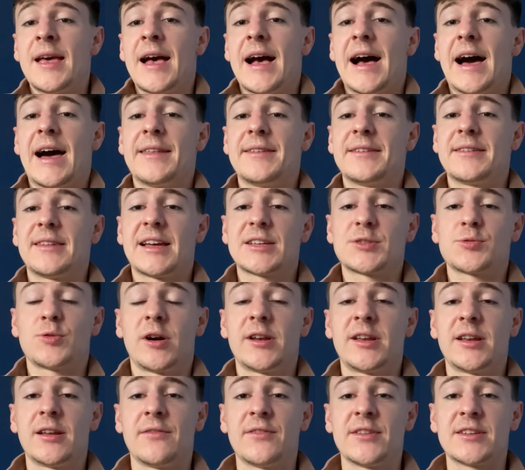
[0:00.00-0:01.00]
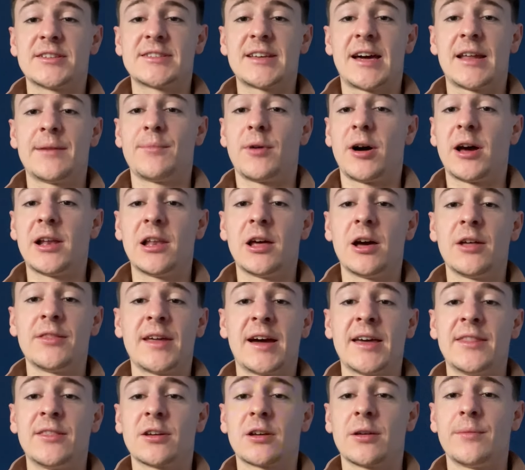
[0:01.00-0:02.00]
And that's what I didn't understand, but I learned
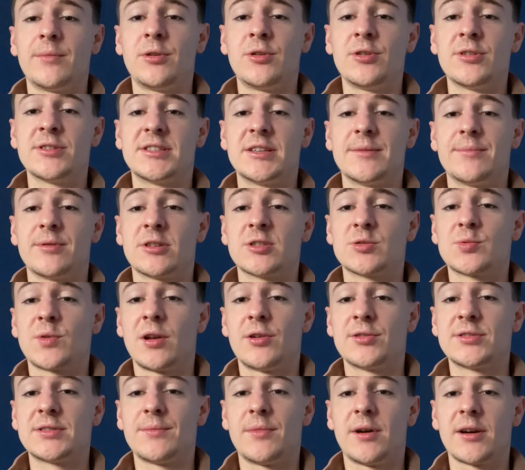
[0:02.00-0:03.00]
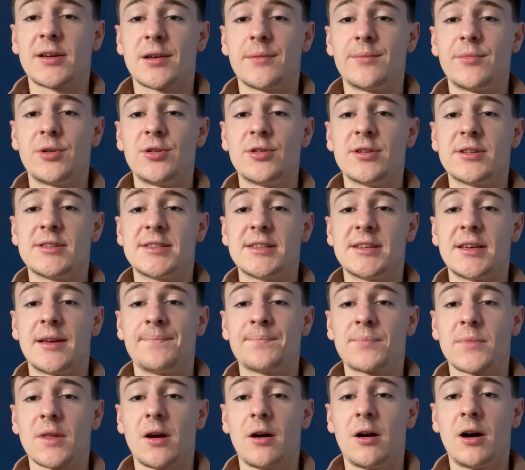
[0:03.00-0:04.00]
that in the community because when I was in my community,
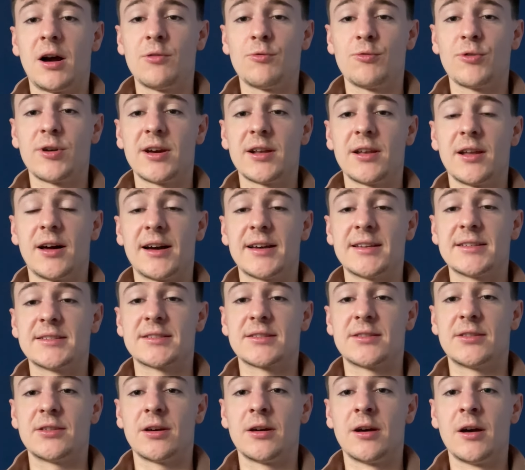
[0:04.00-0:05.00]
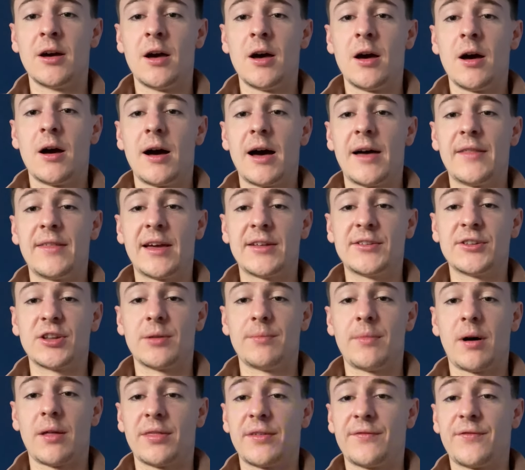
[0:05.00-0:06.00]
I realized that at the end of the
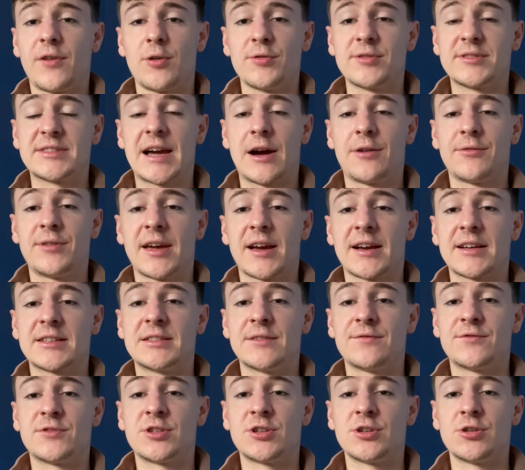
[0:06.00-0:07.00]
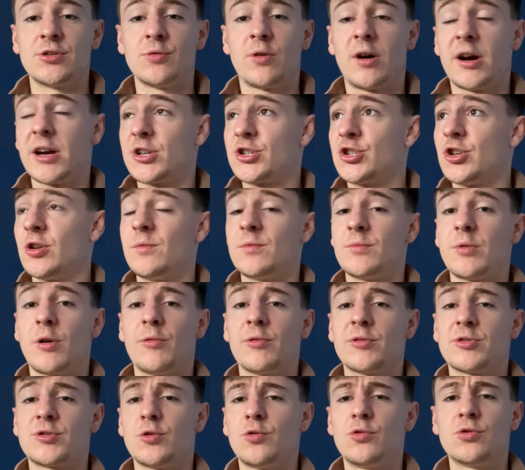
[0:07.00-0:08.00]
month, if I was down negative two, I assumed, well,
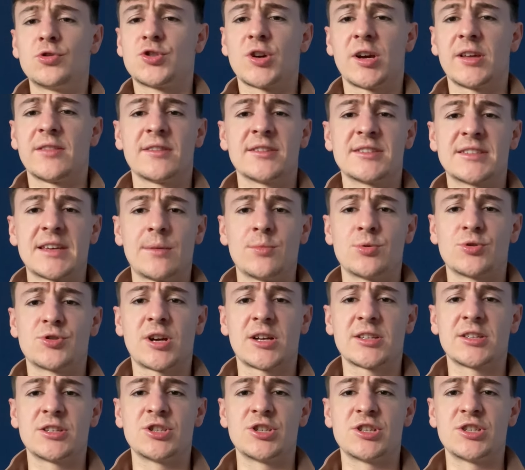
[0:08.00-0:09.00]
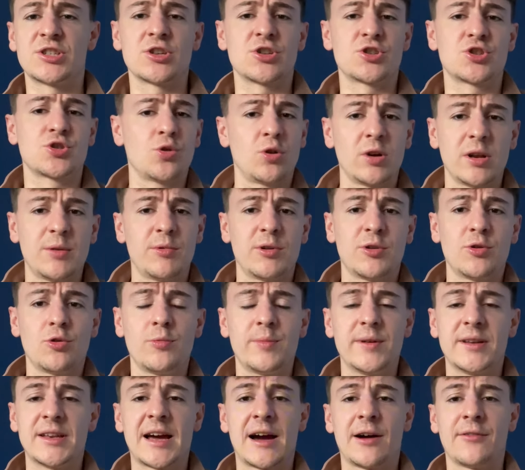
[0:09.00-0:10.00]
we're all trading the same strategy, so surely we'd all
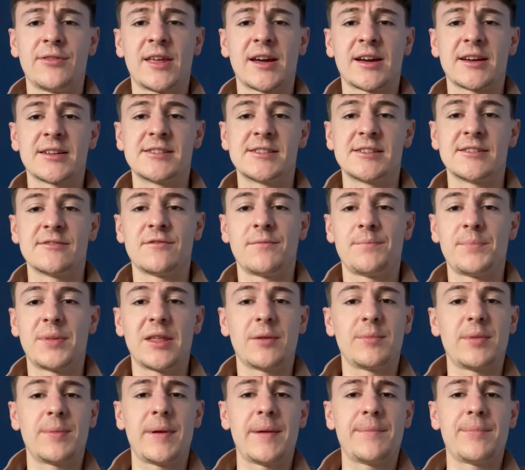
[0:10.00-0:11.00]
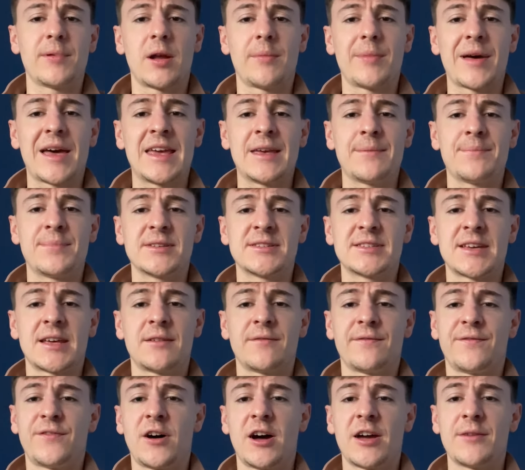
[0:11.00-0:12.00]
be down negative. But there'll be people up 8%,
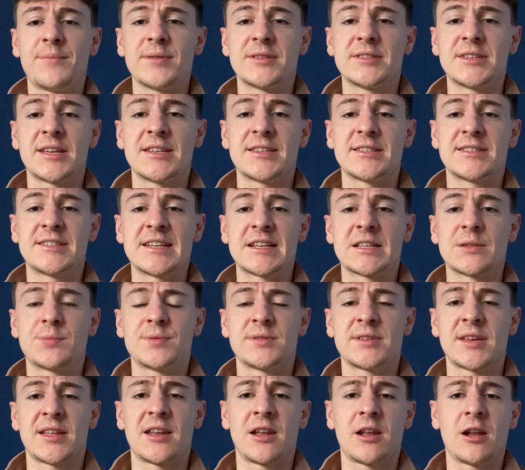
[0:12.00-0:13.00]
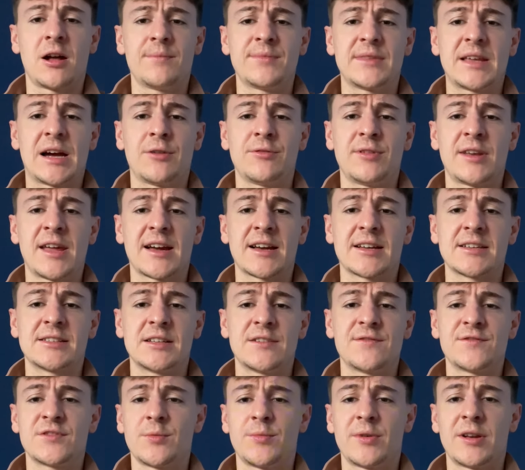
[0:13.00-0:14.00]
5%, 6%, and I'm down
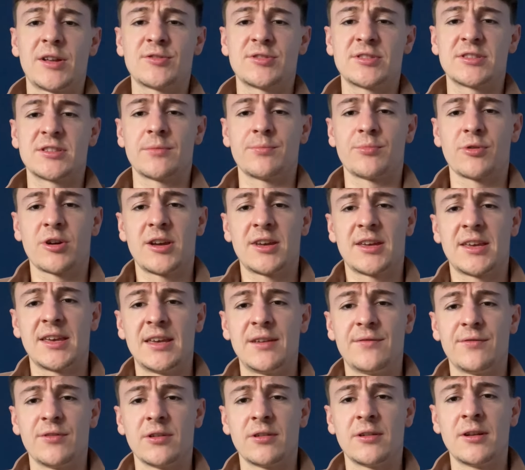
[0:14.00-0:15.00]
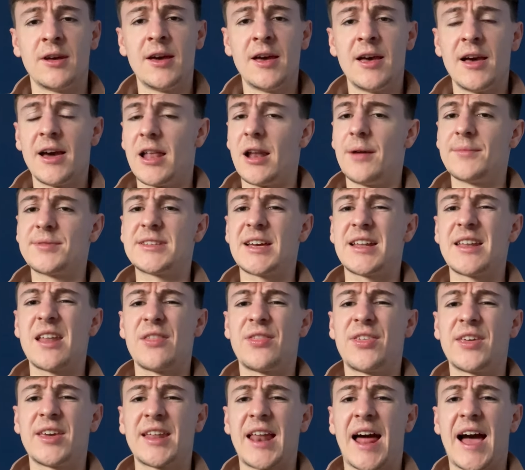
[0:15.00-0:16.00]
negative. Someone else is at break even. And I'm sat there
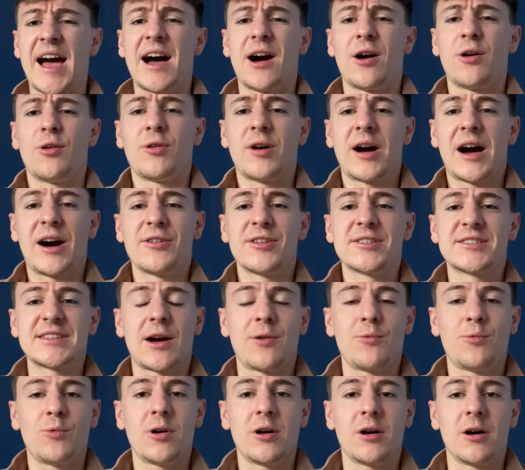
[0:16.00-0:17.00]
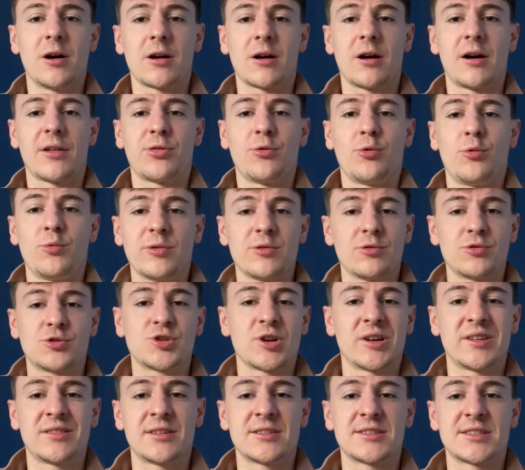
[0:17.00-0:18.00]
thinking, how? How does that work? I thought we were all
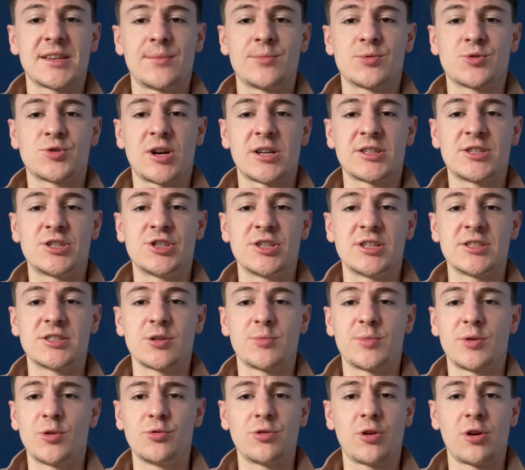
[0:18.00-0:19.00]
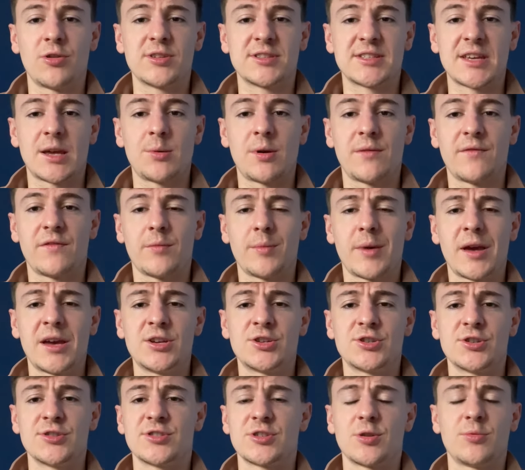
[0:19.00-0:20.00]
trading the same strategy, so we all know the same
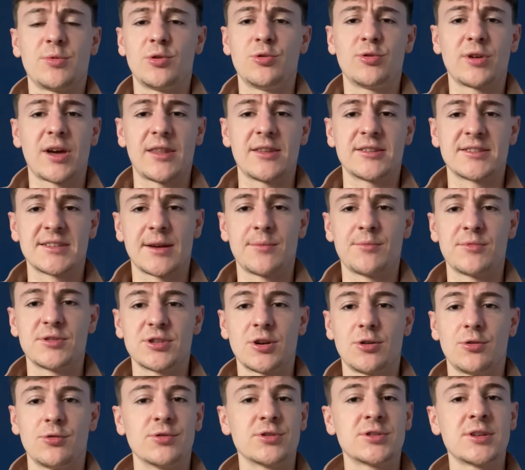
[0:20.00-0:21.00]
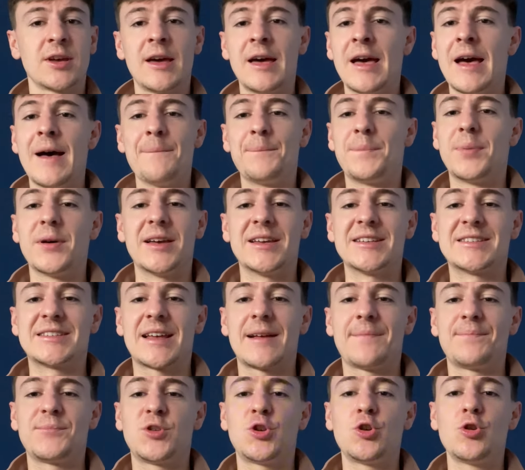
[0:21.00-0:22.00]
information, so we'll all get the same results. But it's
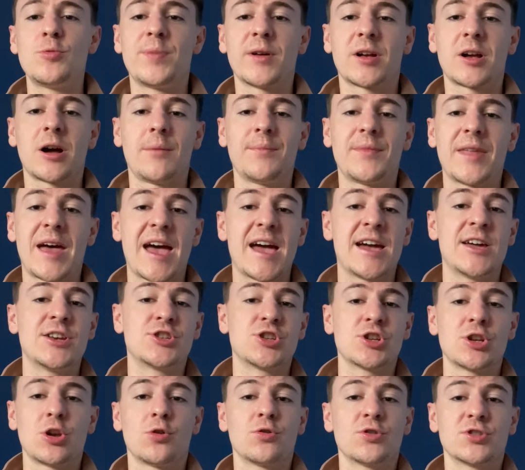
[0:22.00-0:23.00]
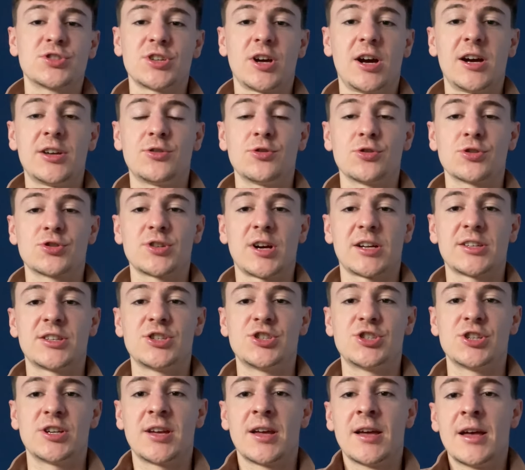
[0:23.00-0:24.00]
you become the edge alongside your
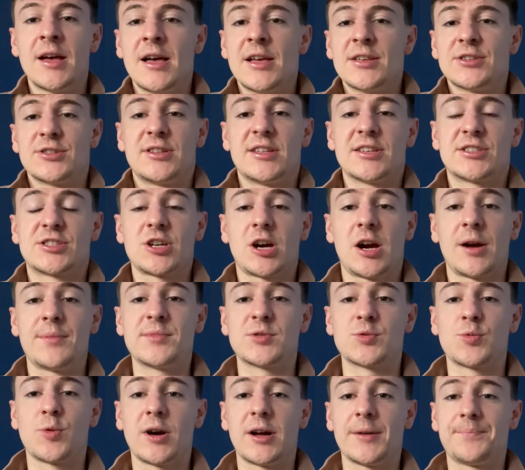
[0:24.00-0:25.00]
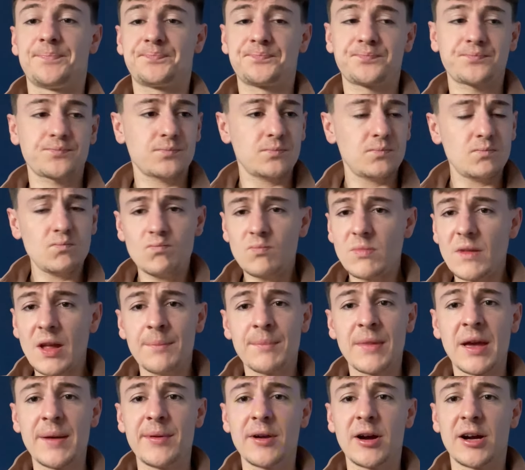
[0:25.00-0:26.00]
strategy. So there's times where
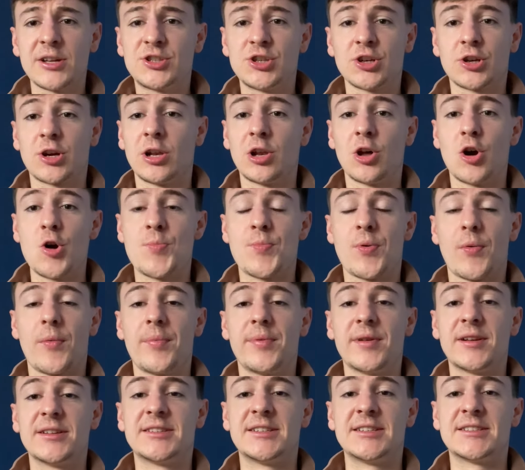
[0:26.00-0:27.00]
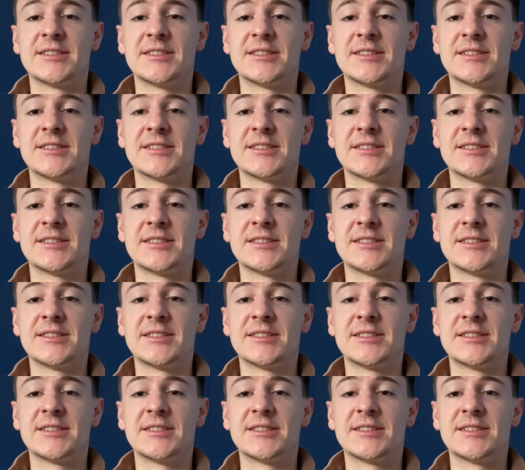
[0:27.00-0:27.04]
maybe I took a low probability